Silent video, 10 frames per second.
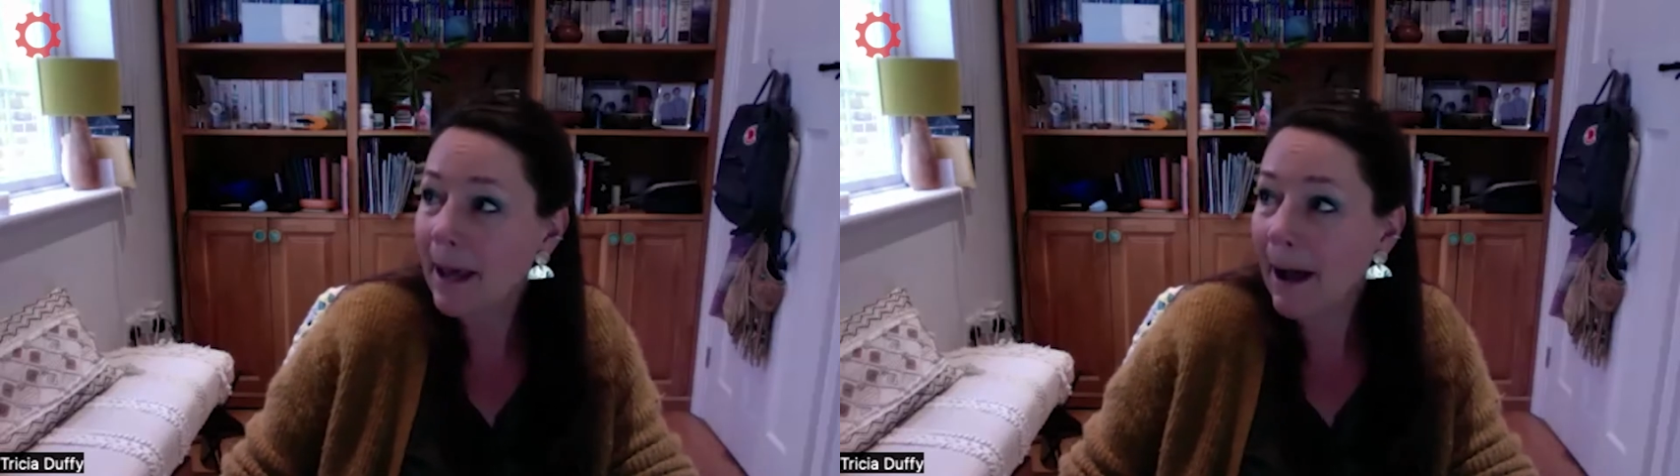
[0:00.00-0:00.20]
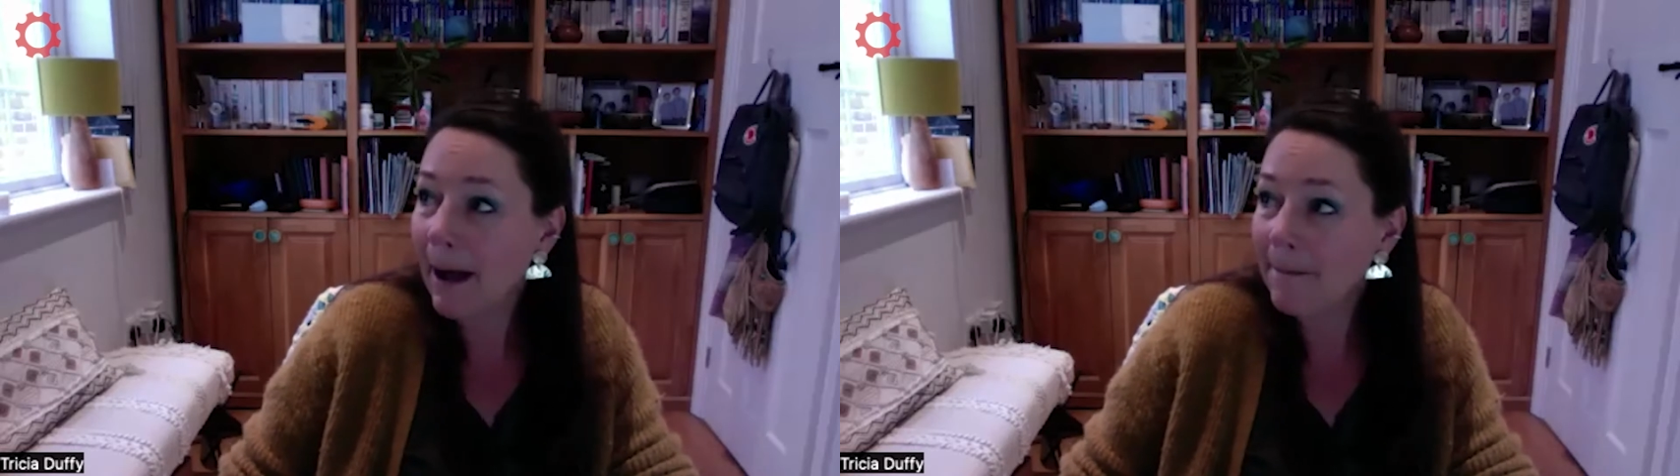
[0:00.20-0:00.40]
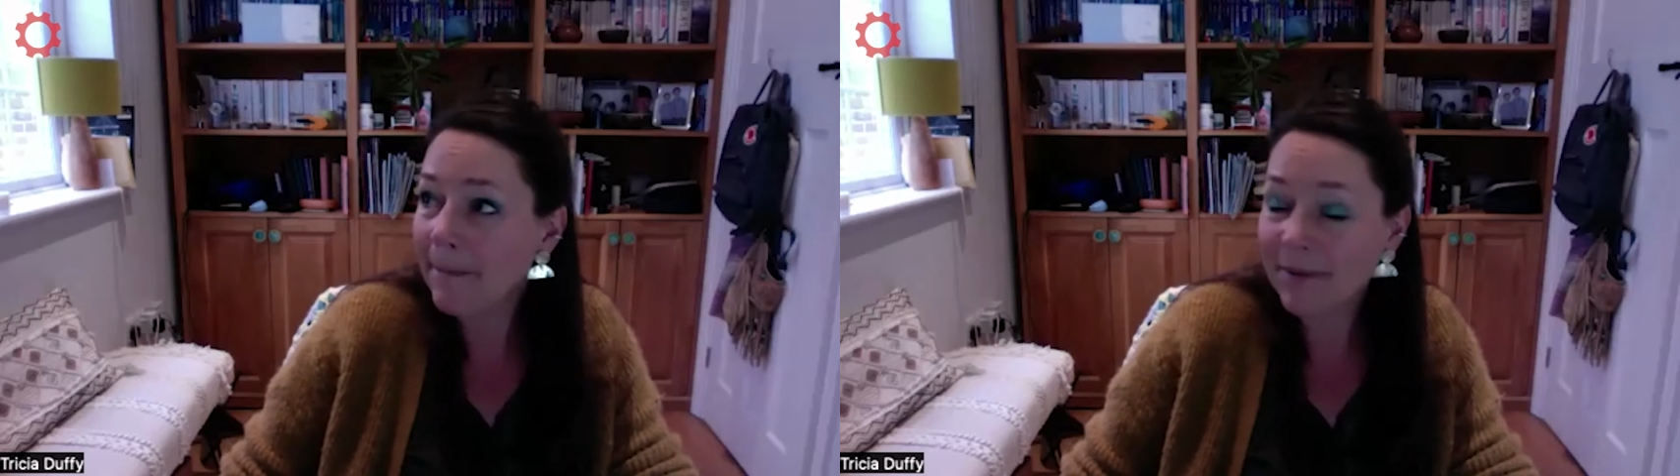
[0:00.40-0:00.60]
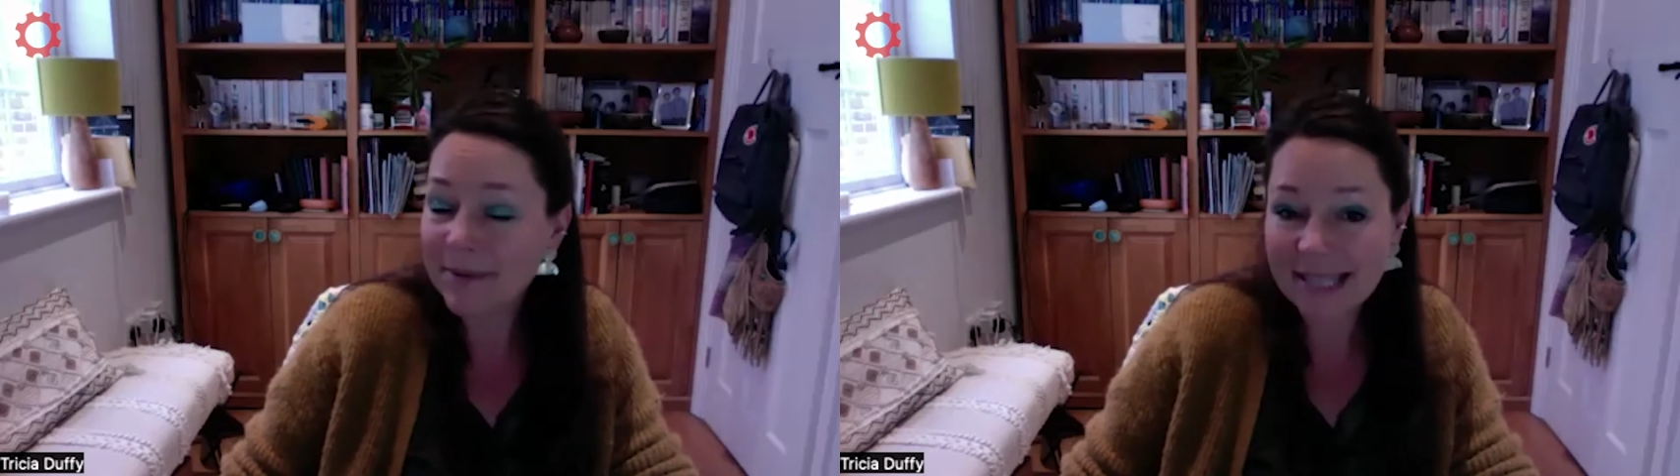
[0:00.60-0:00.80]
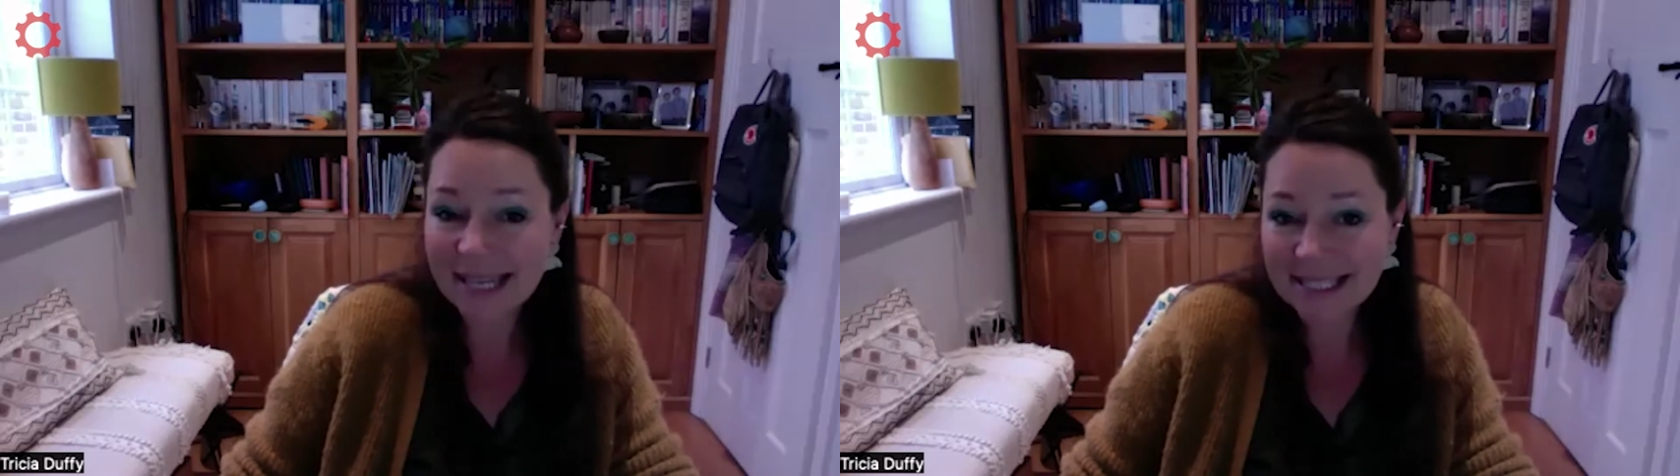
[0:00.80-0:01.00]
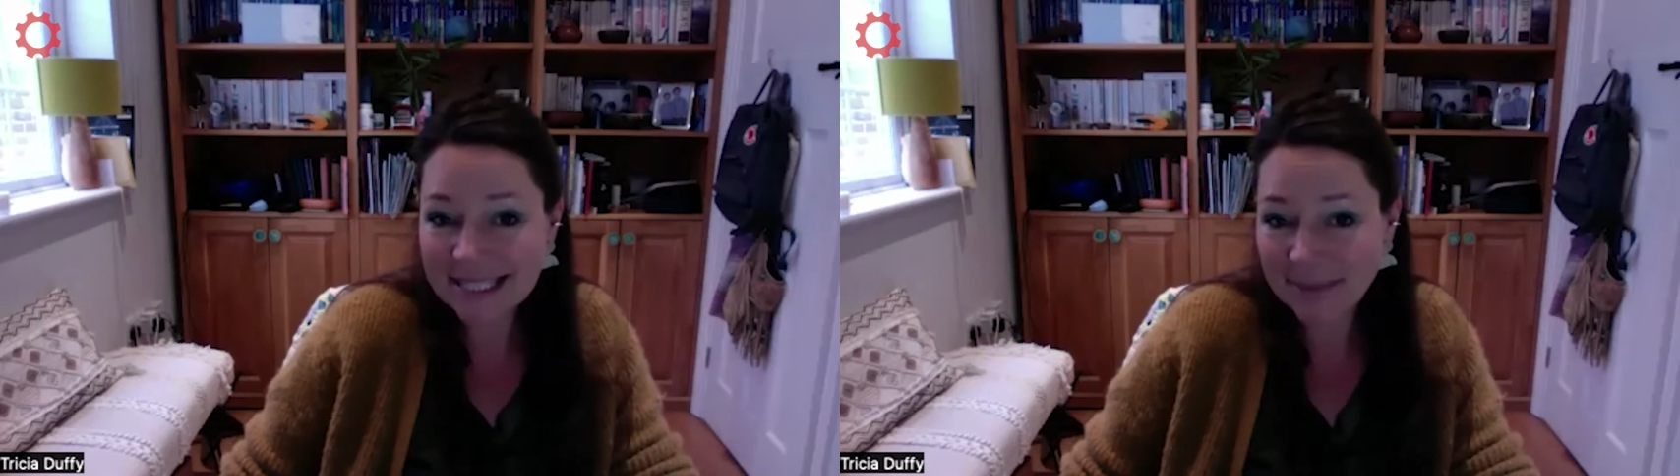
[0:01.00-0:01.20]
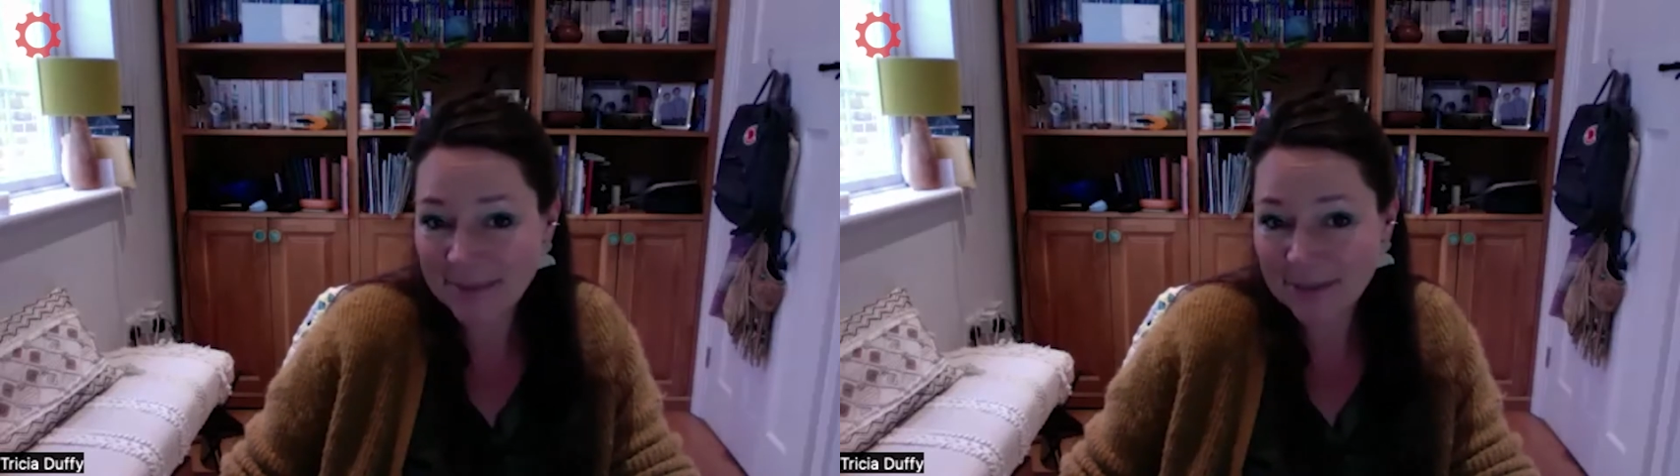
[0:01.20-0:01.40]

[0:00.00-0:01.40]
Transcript: Um, I was in the entertainment